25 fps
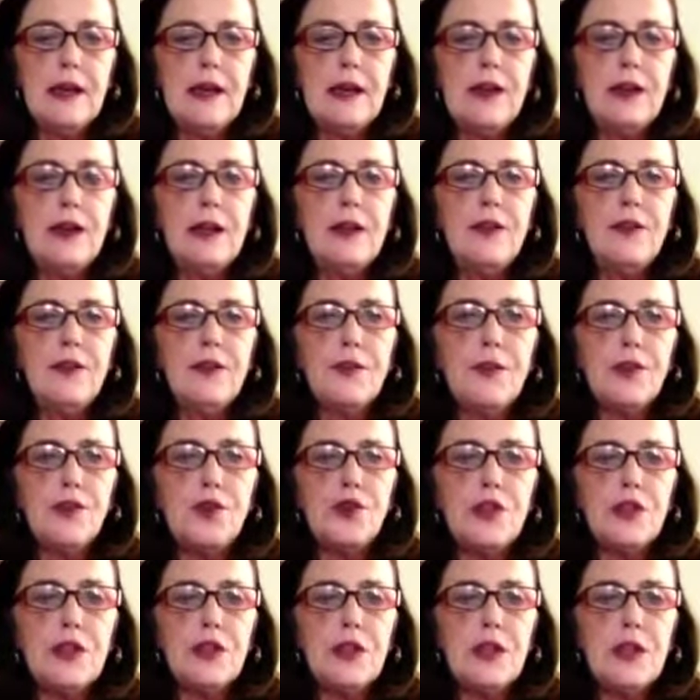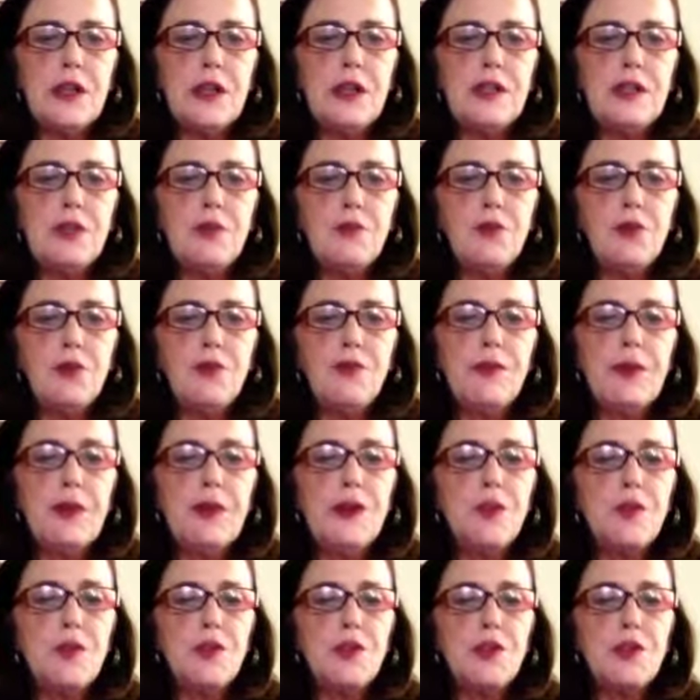Inversion is a movement
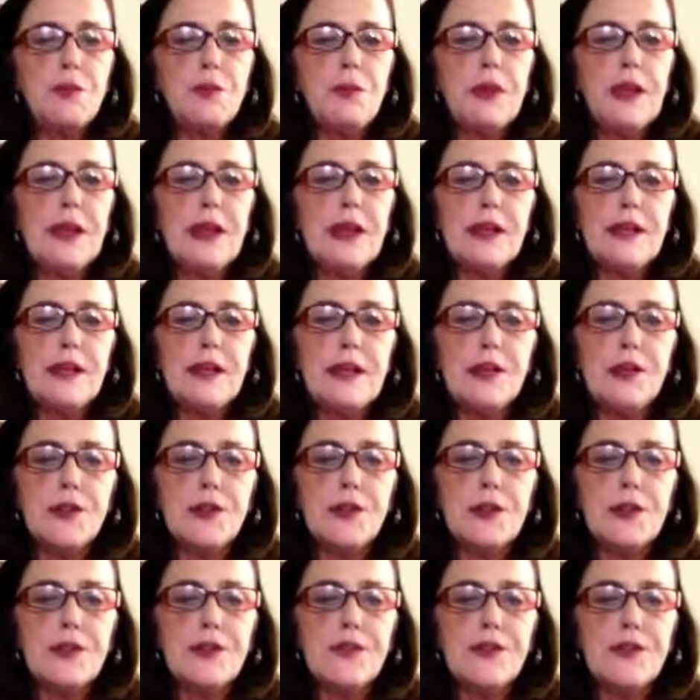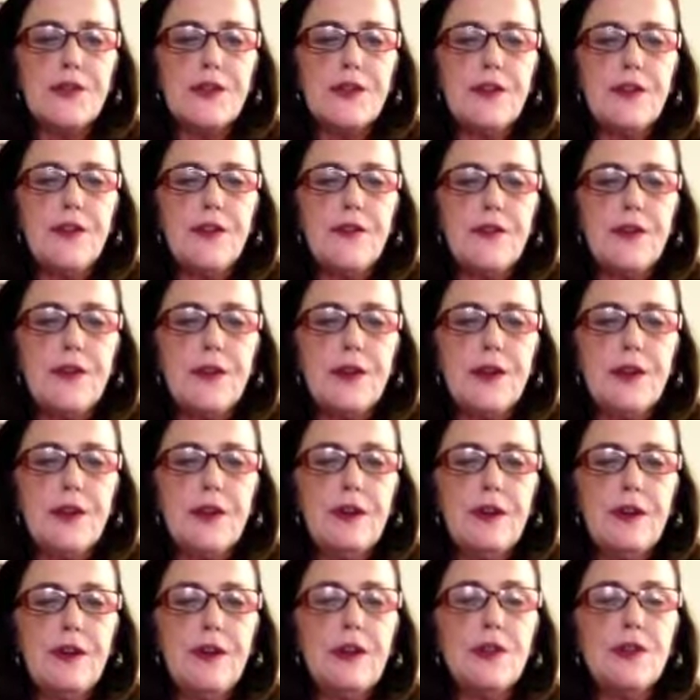in which the plantar surface of the
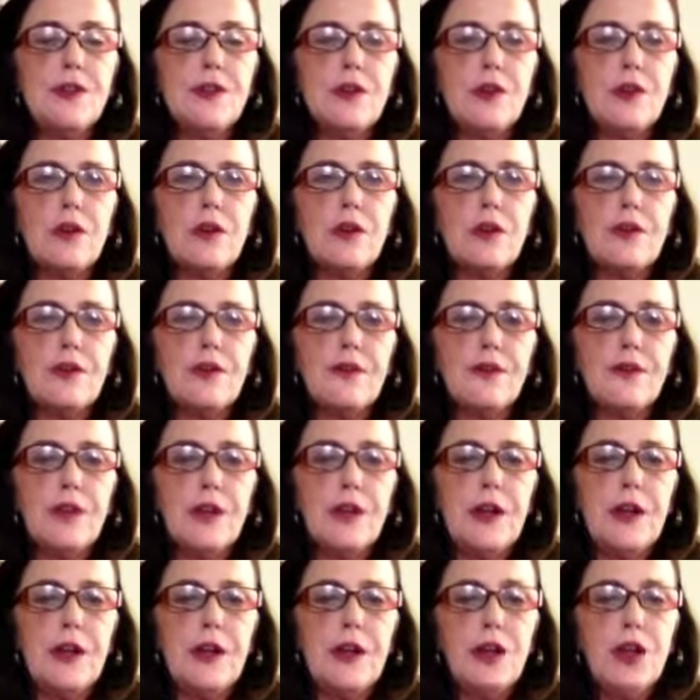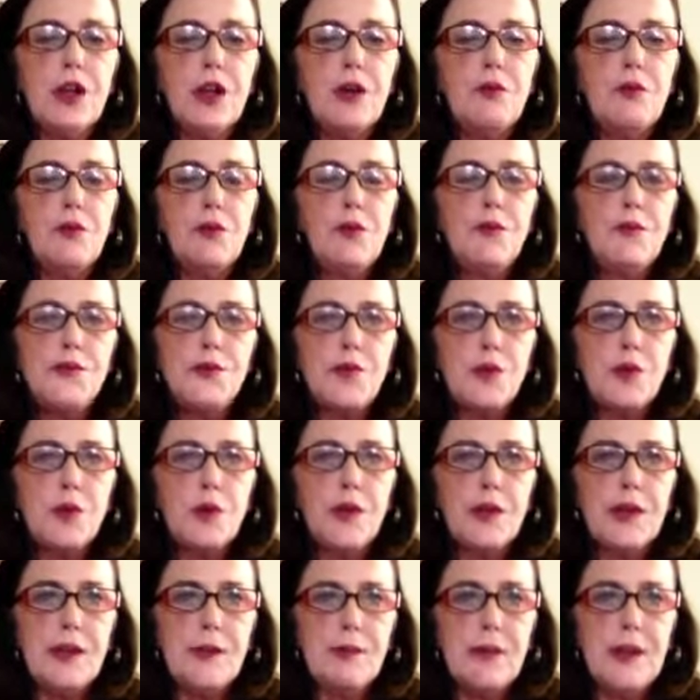foot, the sole of the foot, moves
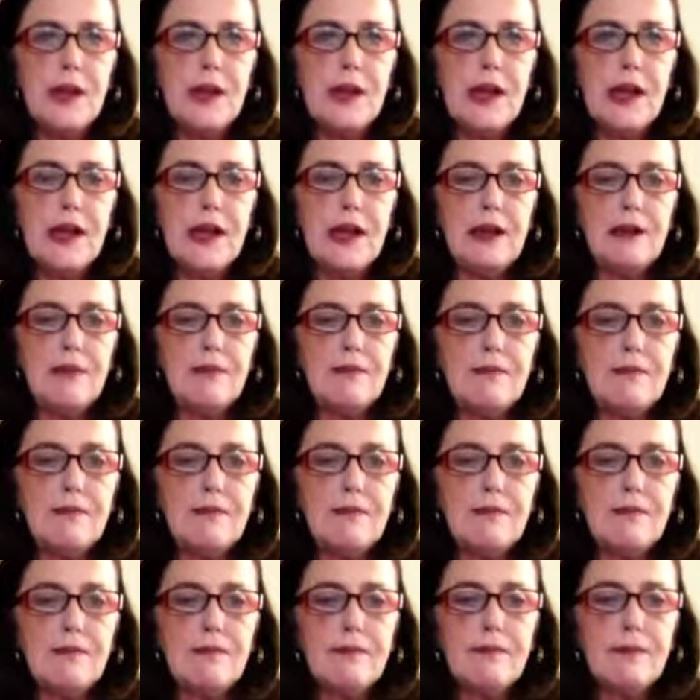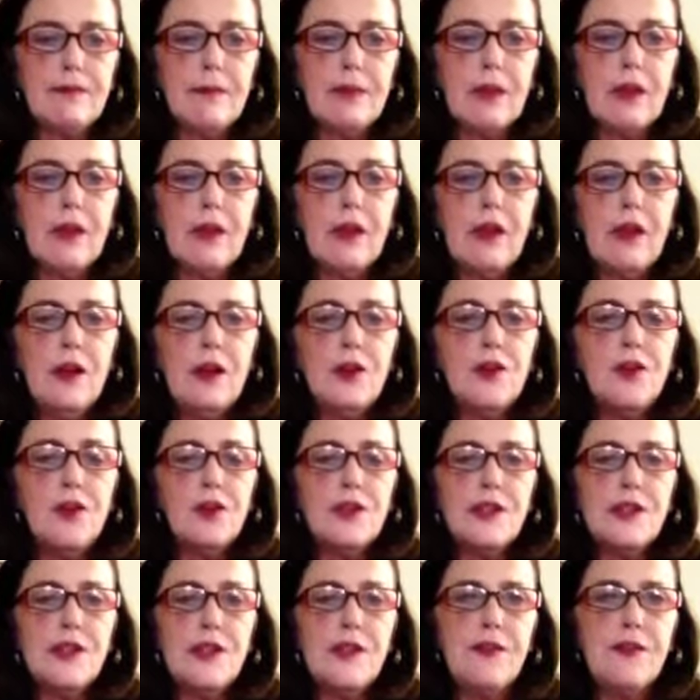toward the midline.
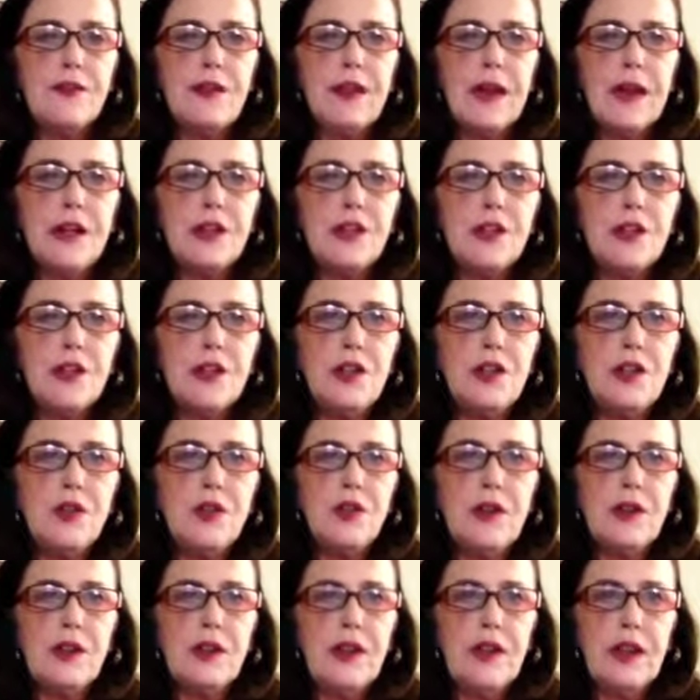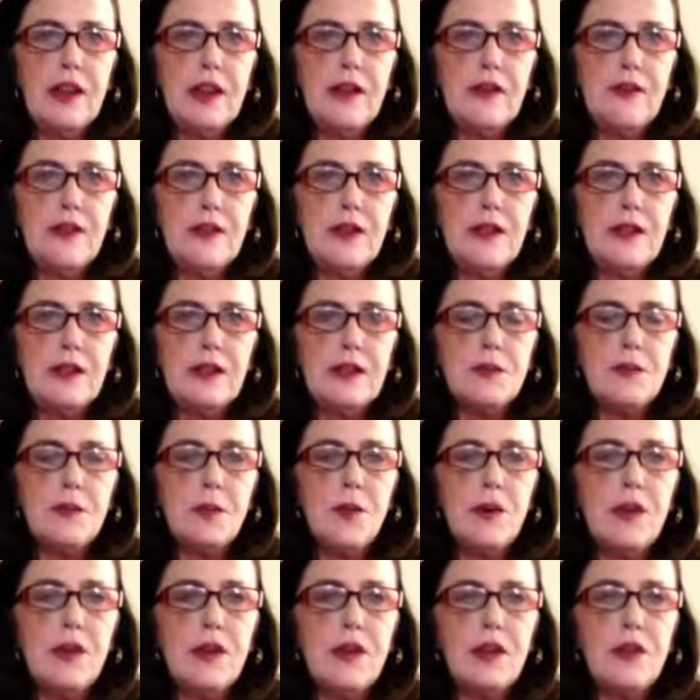Dorsiflexion, you can think of this as
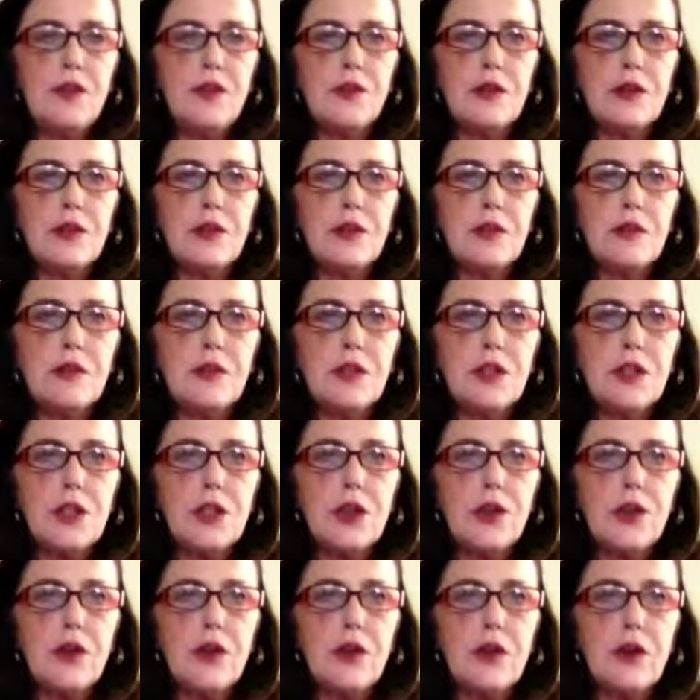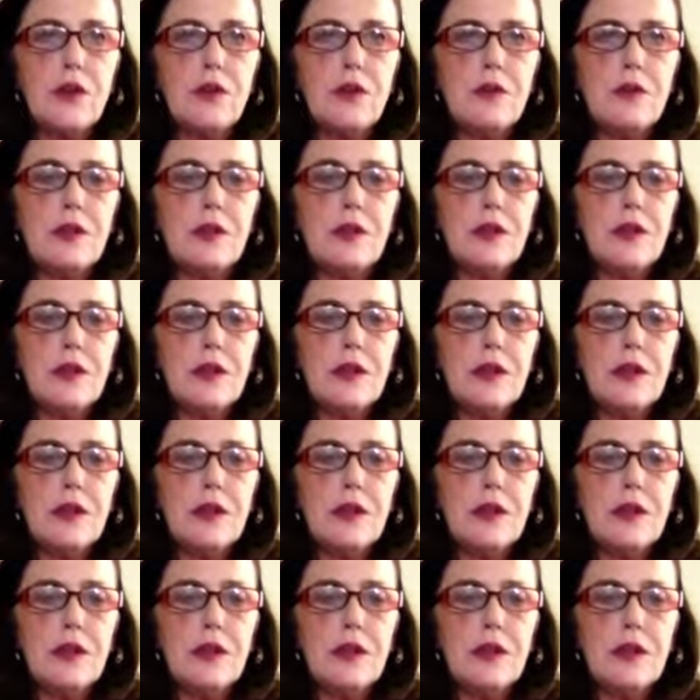pulling your toes to your nose.